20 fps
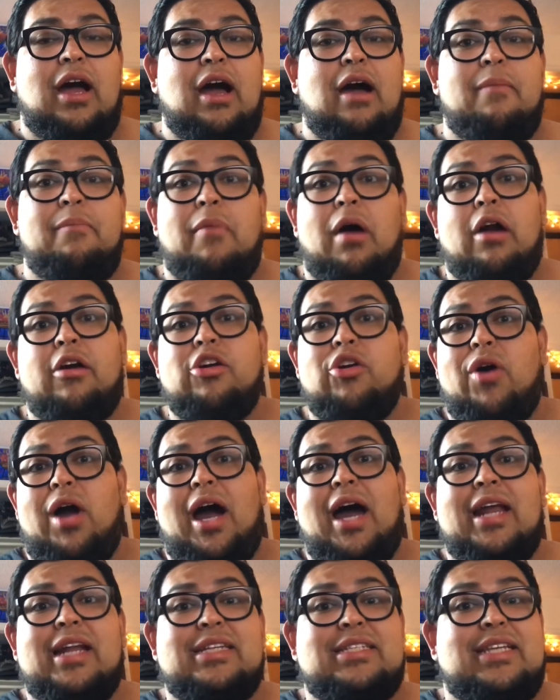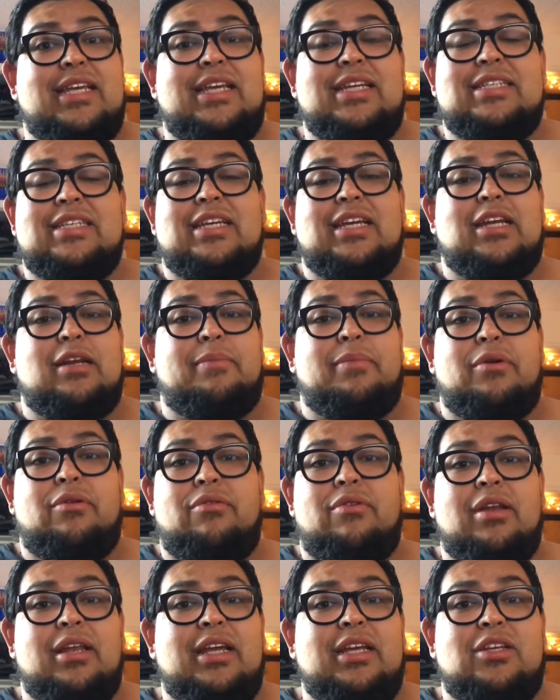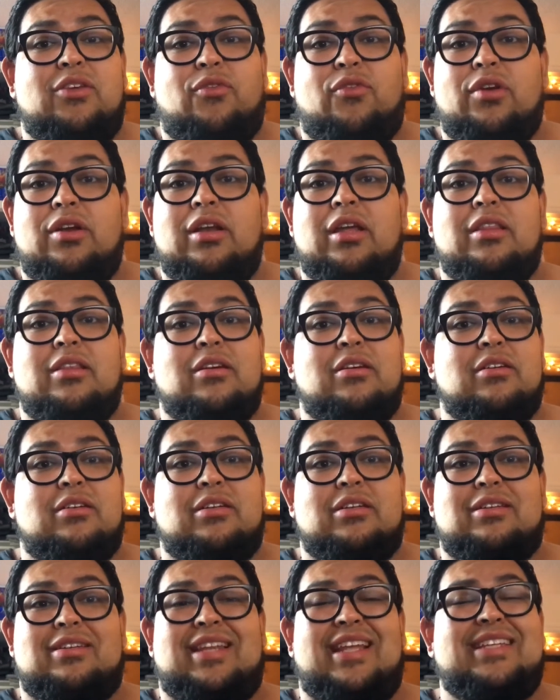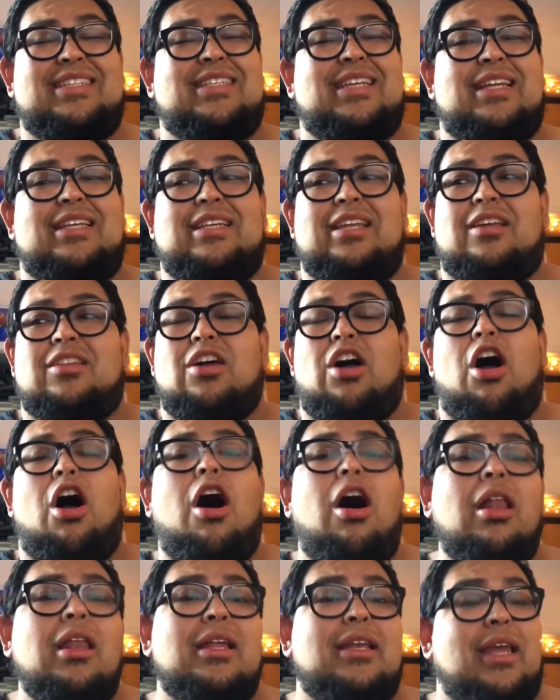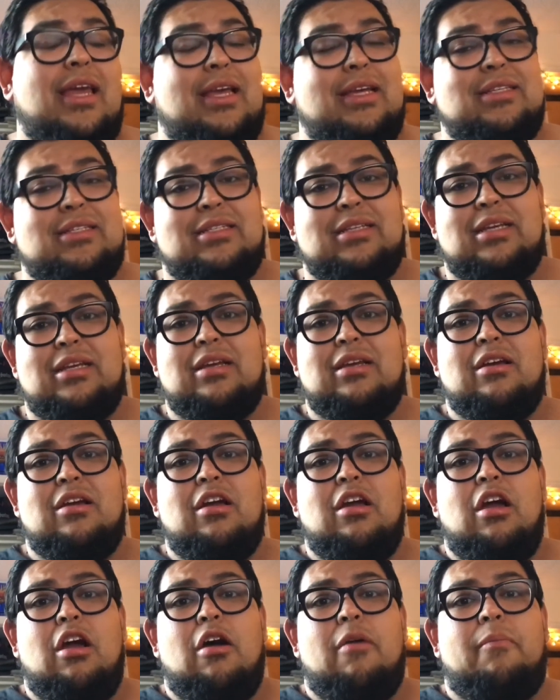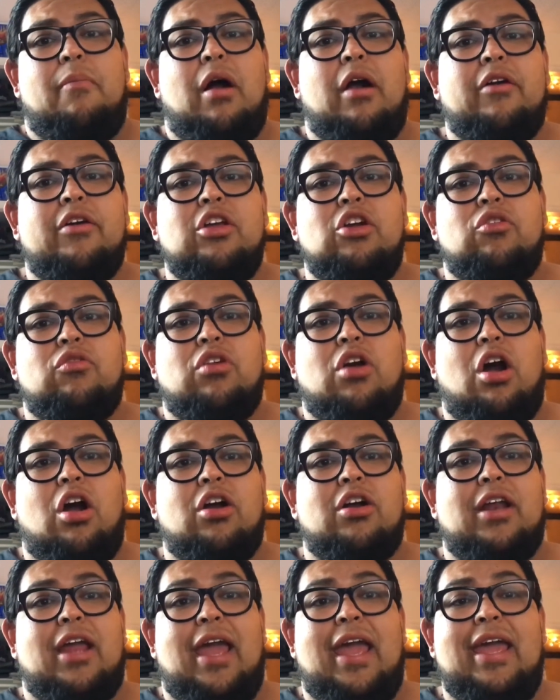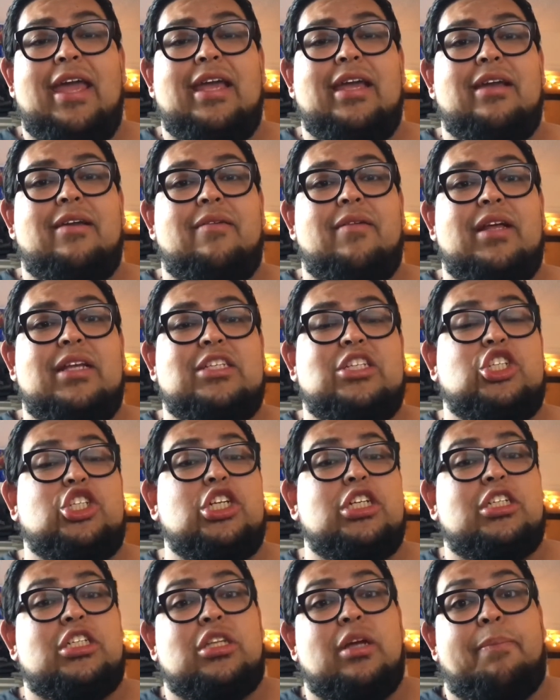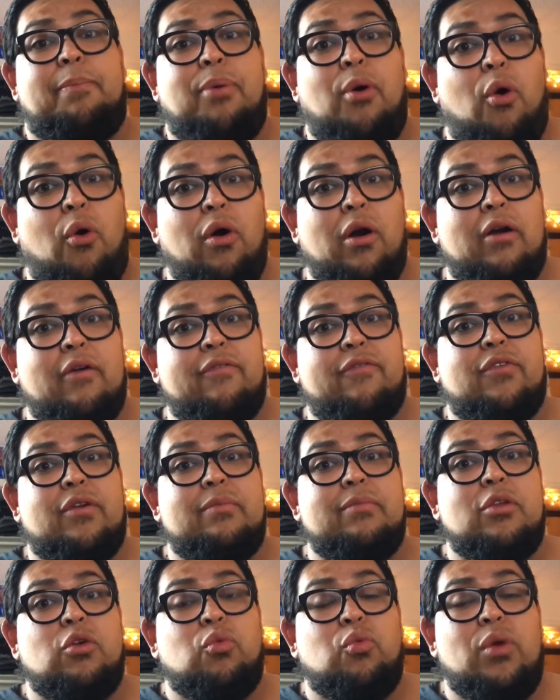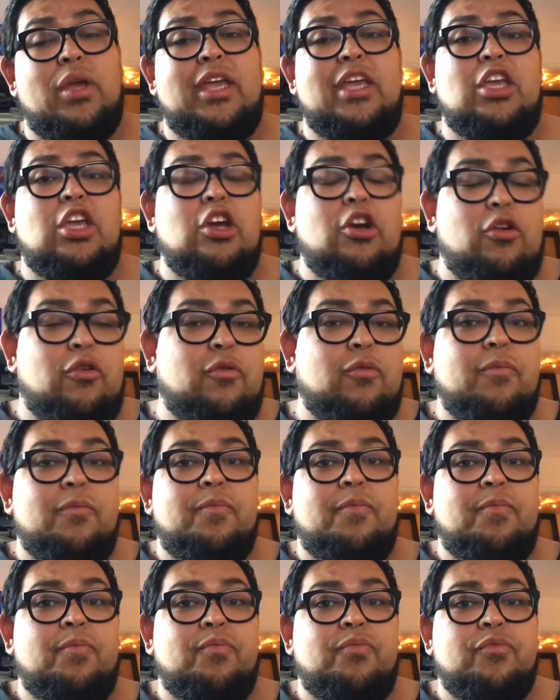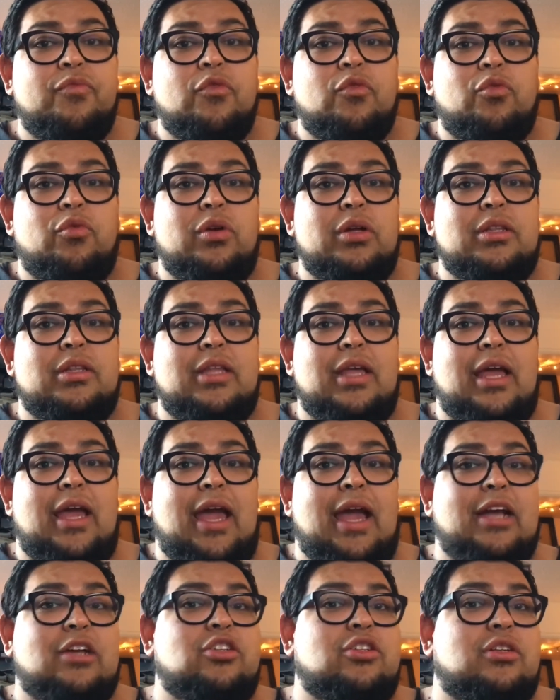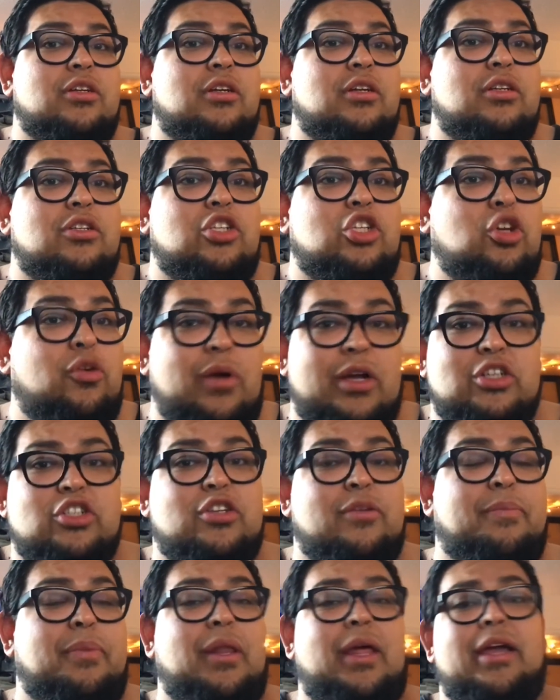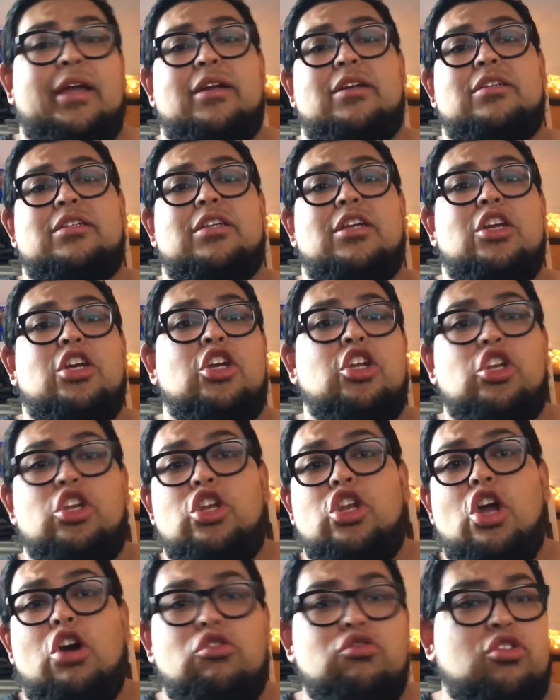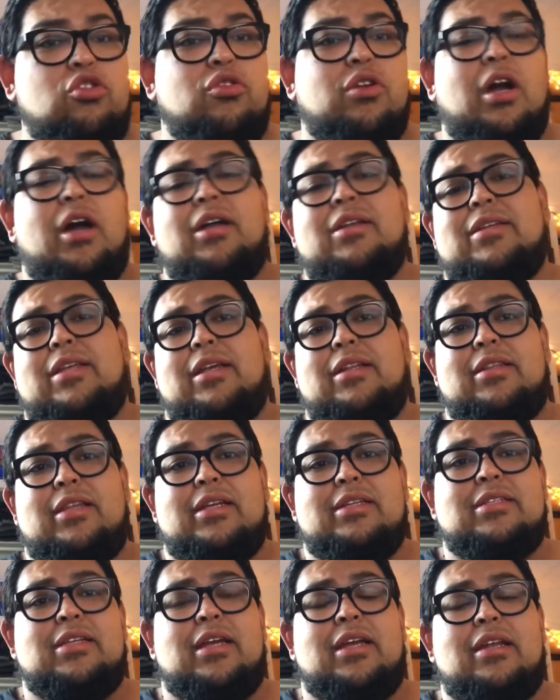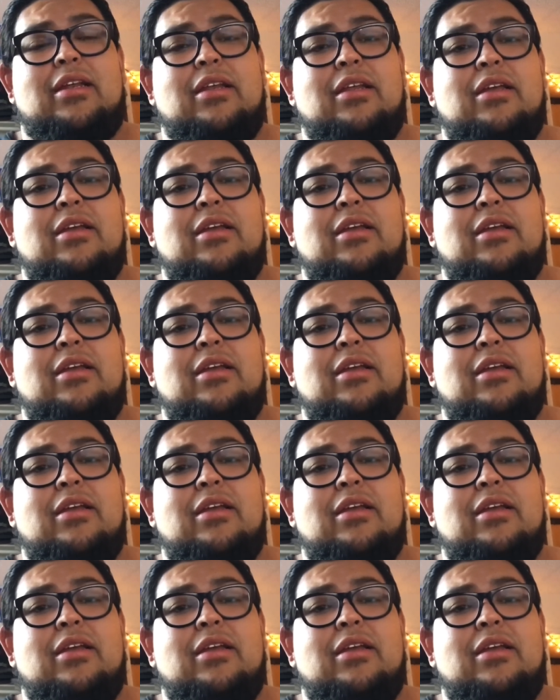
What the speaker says: Mario Odyssey isn't going to be released for another, they said, till the holidays. Mario Kart 8 is just a port from the Wii U with 2 extra players. No new content, they said.